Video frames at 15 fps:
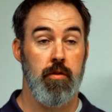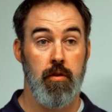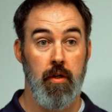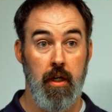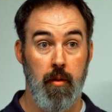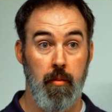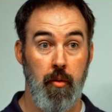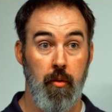
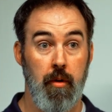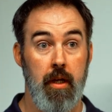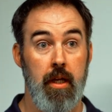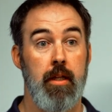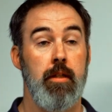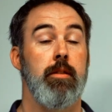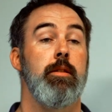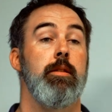trigger
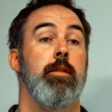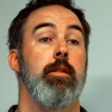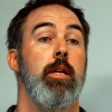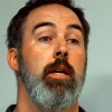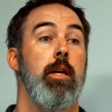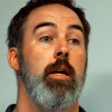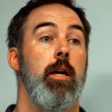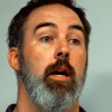points.
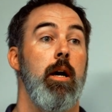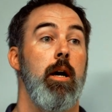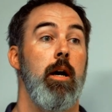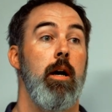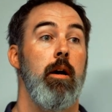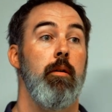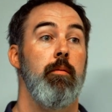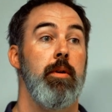
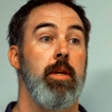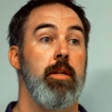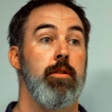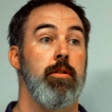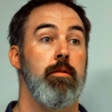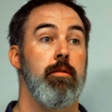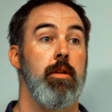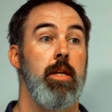We can
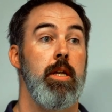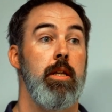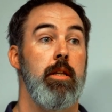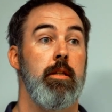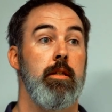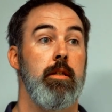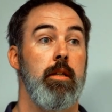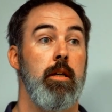
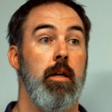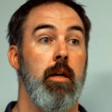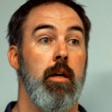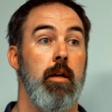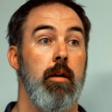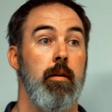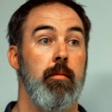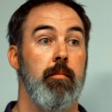treat
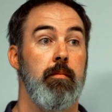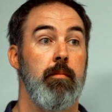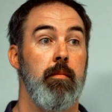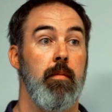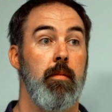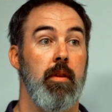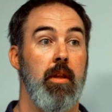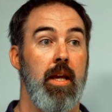
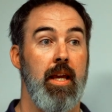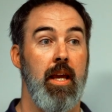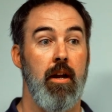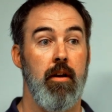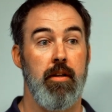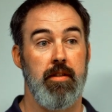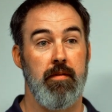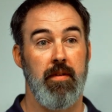like
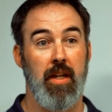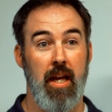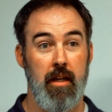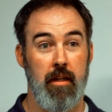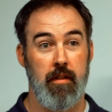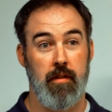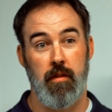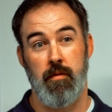areas of
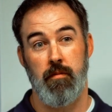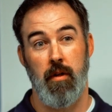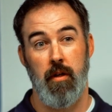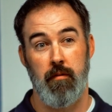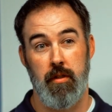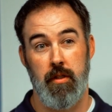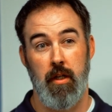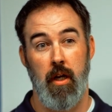tightness as
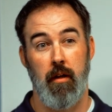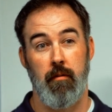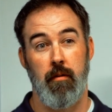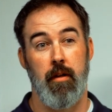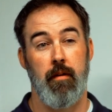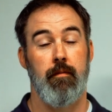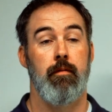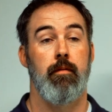well with shockwave.